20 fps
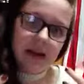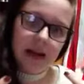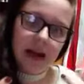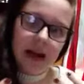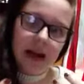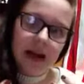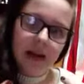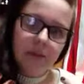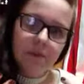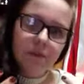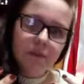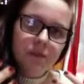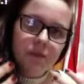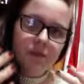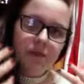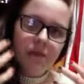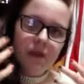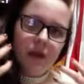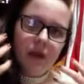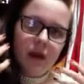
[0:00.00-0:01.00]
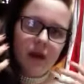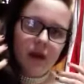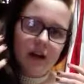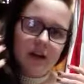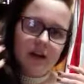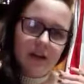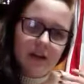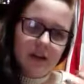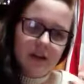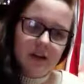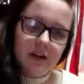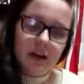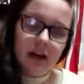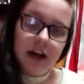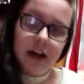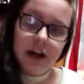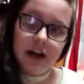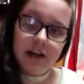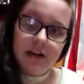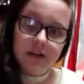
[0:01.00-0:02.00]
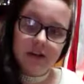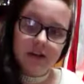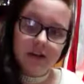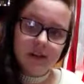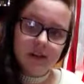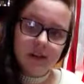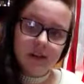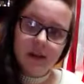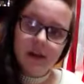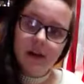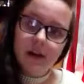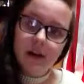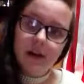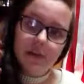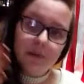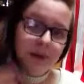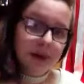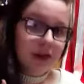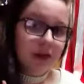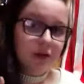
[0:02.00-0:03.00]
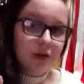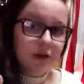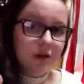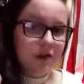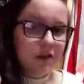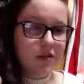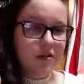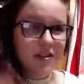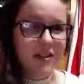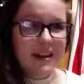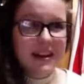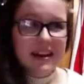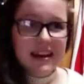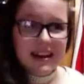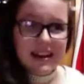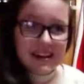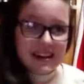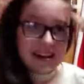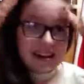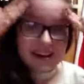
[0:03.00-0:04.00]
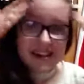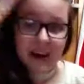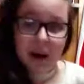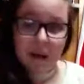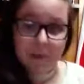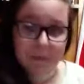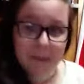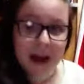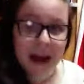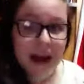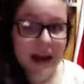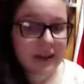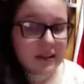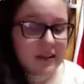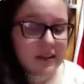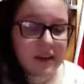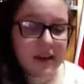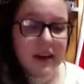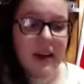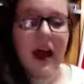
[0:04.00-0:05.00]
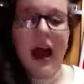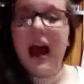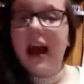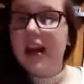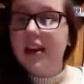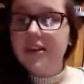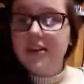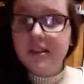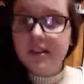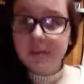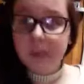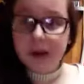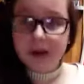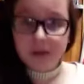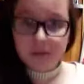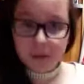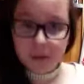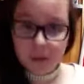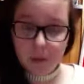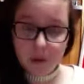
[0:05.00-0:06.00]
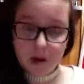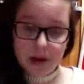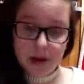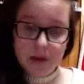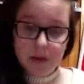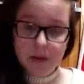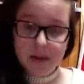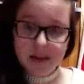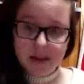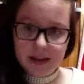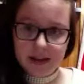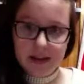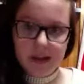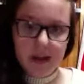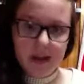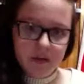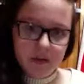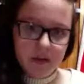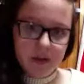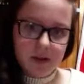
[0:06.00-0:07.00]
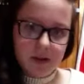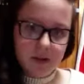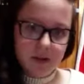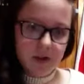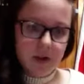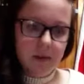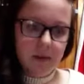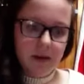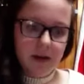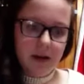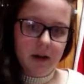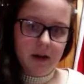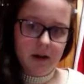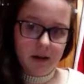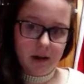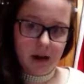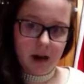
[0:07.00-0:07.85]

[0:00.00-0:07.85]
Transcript: there, and I think the change in P two is amazing, and it just makes me want to get up and dance every single time I hear it.